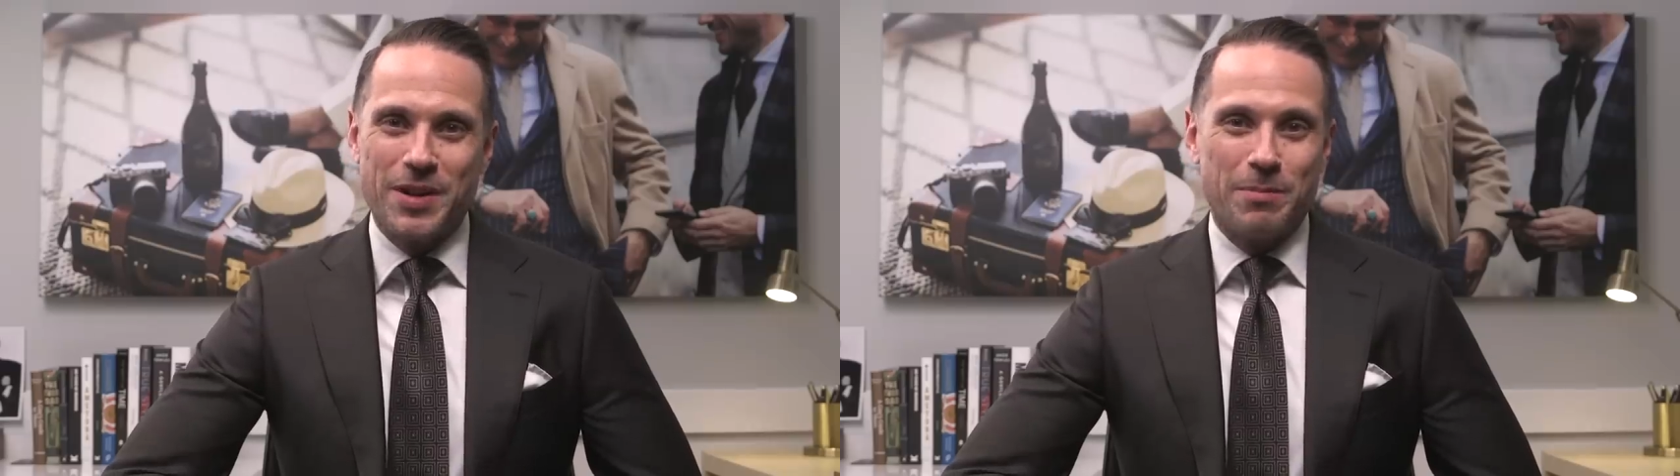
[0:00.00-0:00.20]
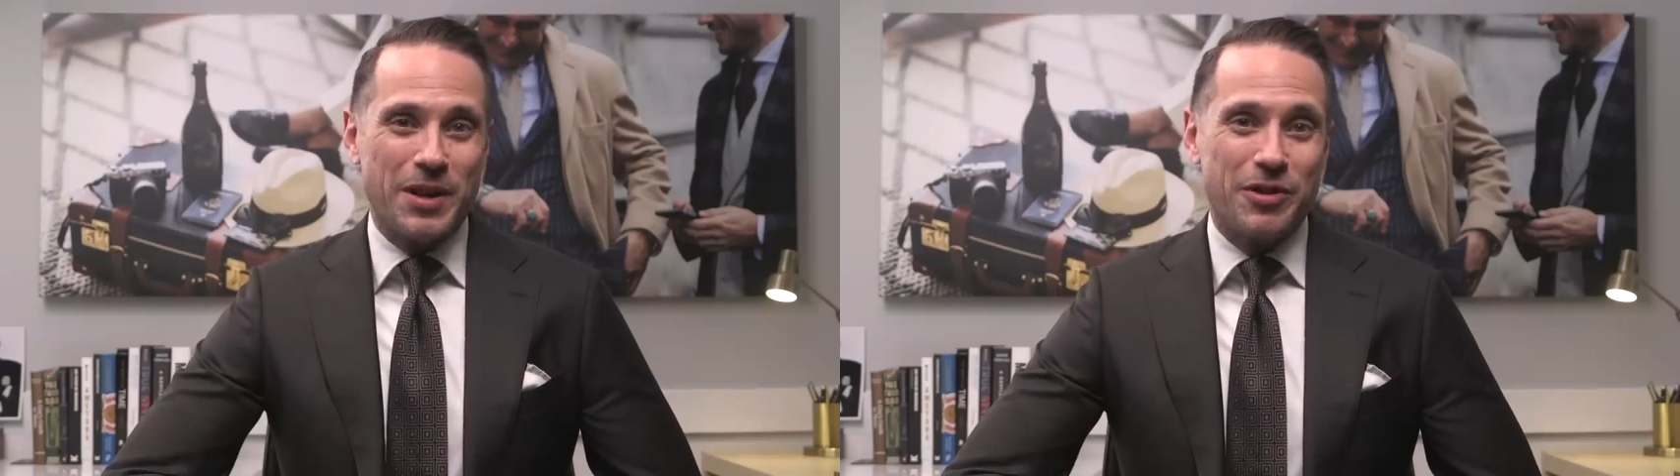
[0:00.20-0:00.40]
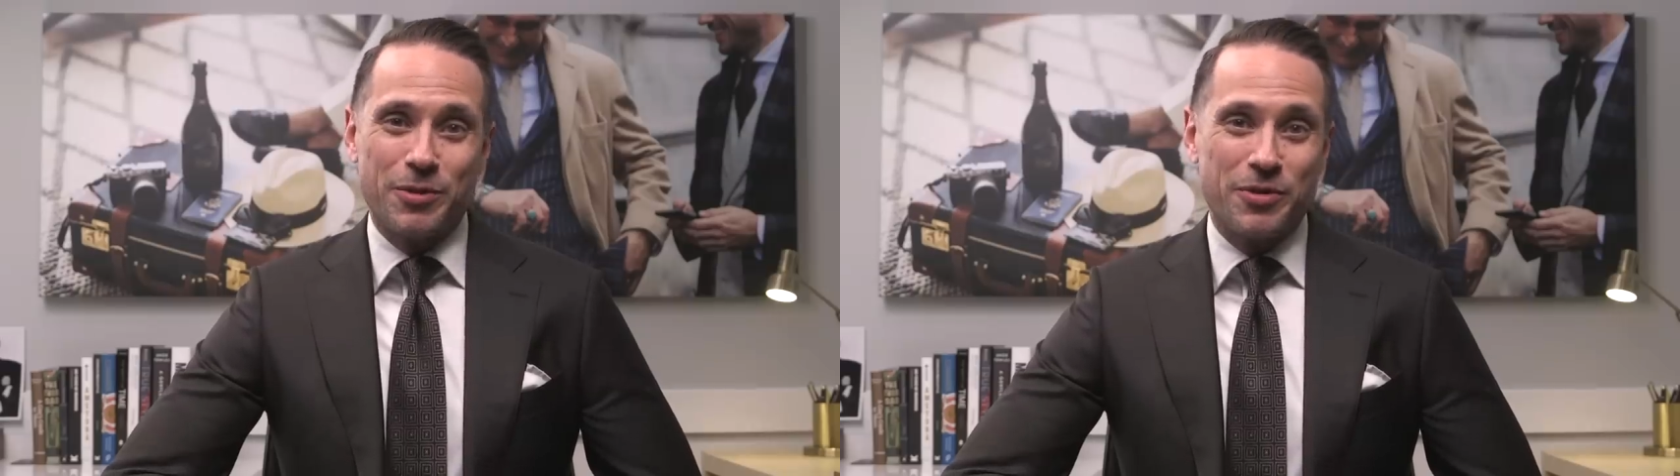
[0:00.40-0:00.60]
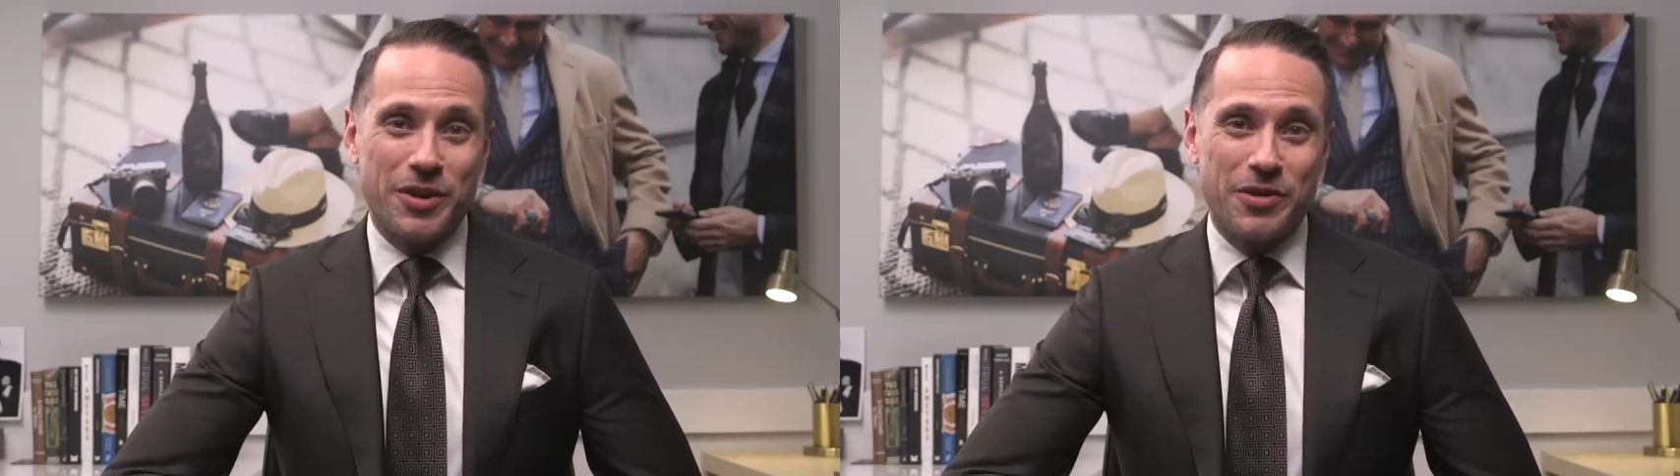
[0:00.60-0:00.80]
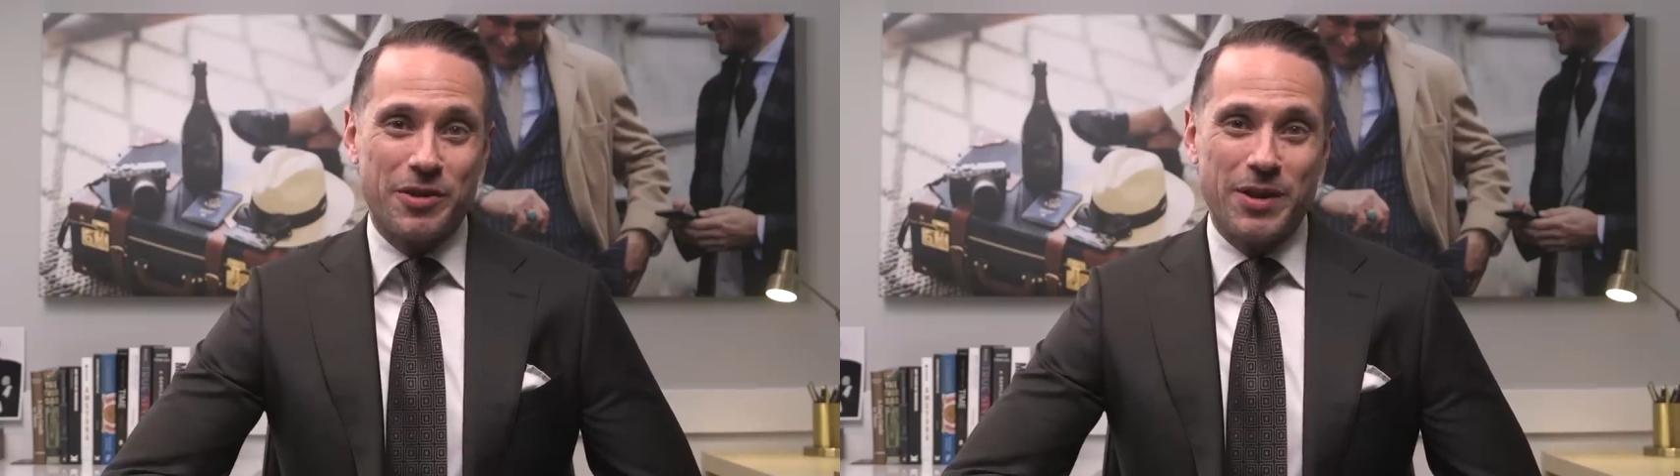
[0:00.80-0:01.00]
makes no
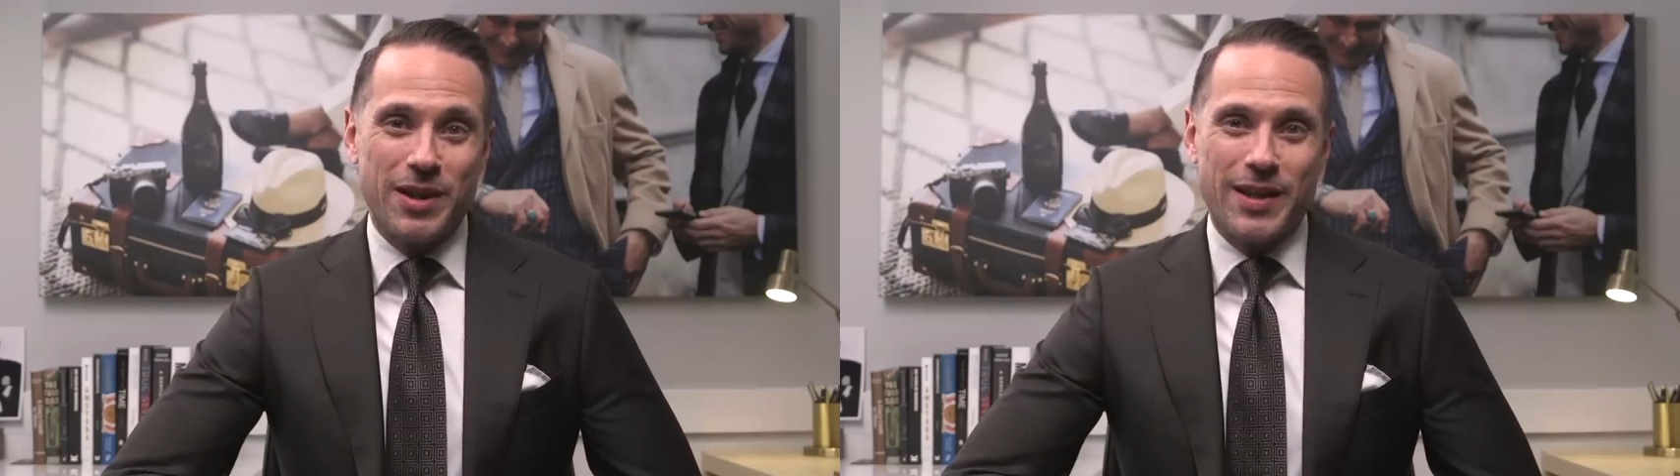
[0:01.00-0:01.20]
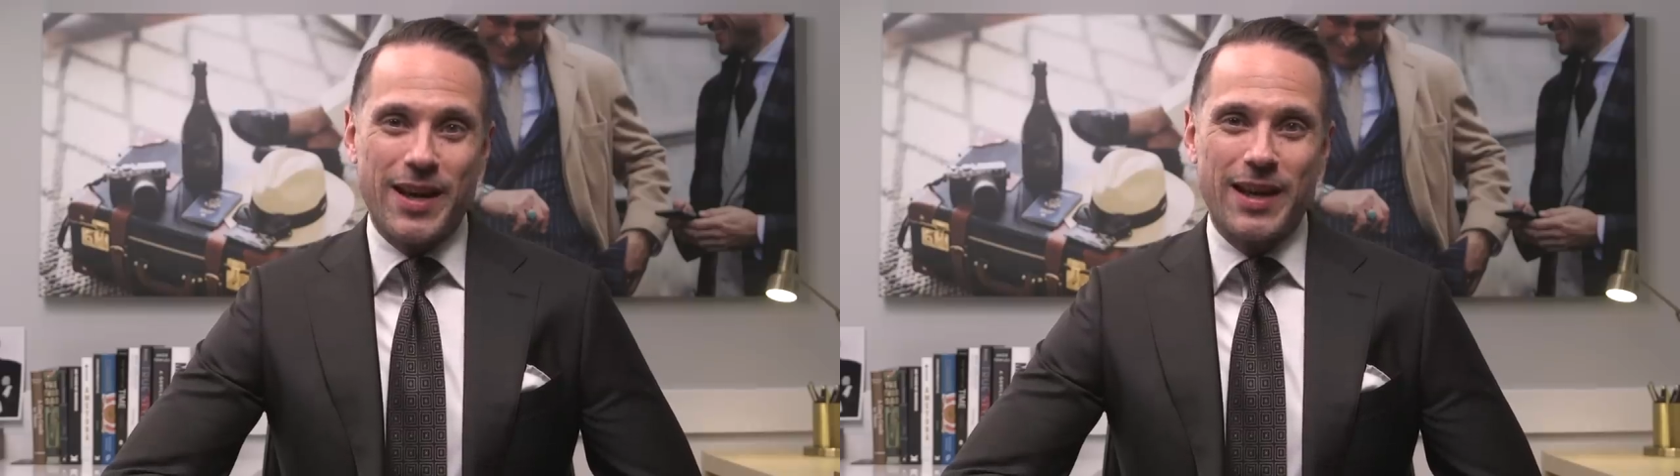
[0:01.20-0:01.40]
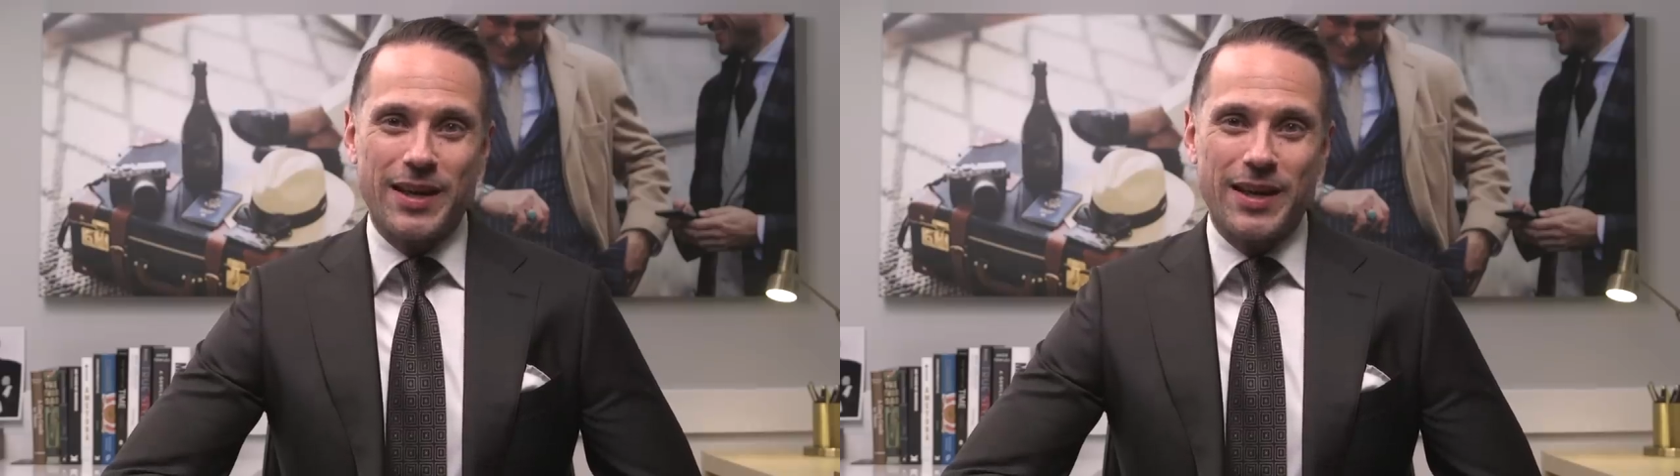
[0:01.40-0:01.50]
sense to me, and that